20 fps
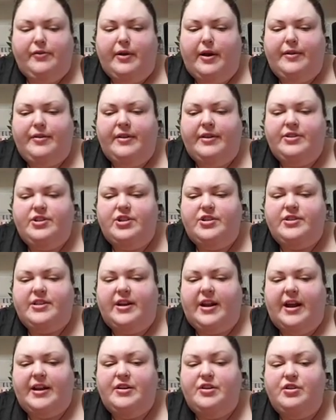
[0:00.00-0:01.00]
I think she
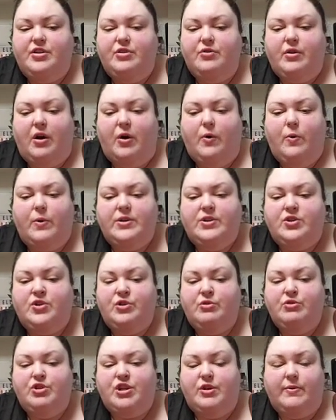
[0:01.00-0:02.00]
said I always
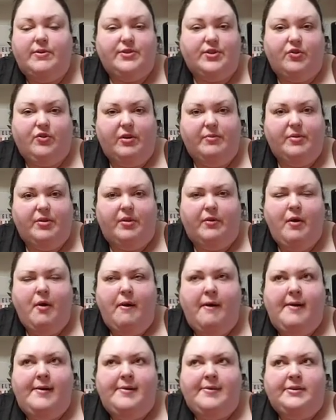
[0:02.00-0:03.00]
knew she was a criminal.
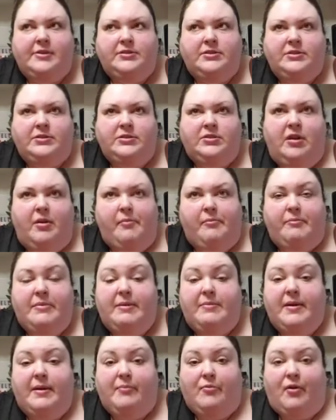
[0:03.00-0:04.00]

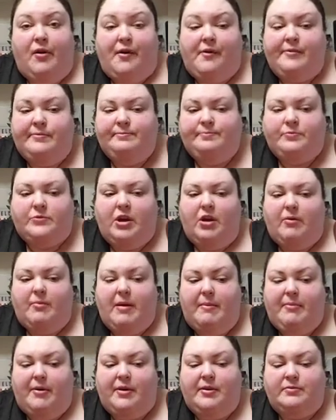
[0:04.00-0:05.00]
Maybe I'm wrong. I don't
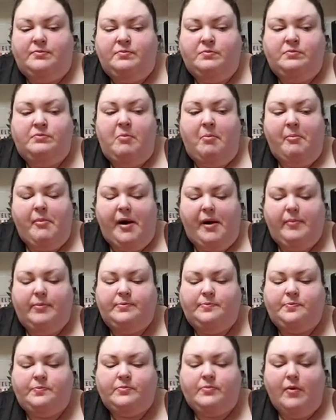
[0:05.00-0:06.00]
remember.
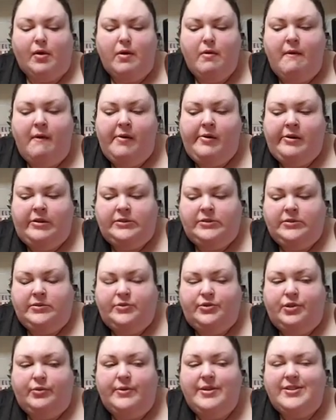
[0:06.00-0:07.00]
But
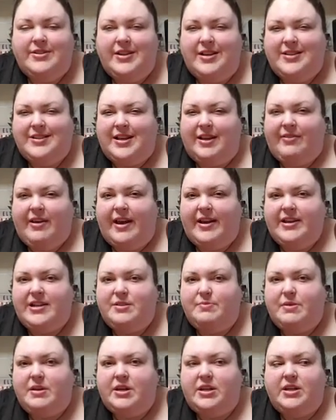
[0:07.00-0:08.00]
the reason I said that
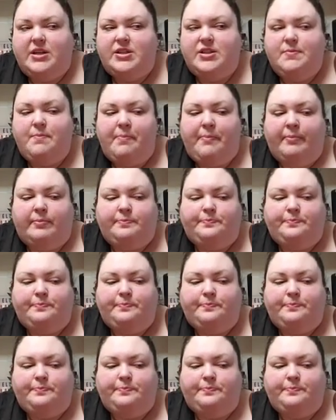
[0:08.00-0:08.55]
is because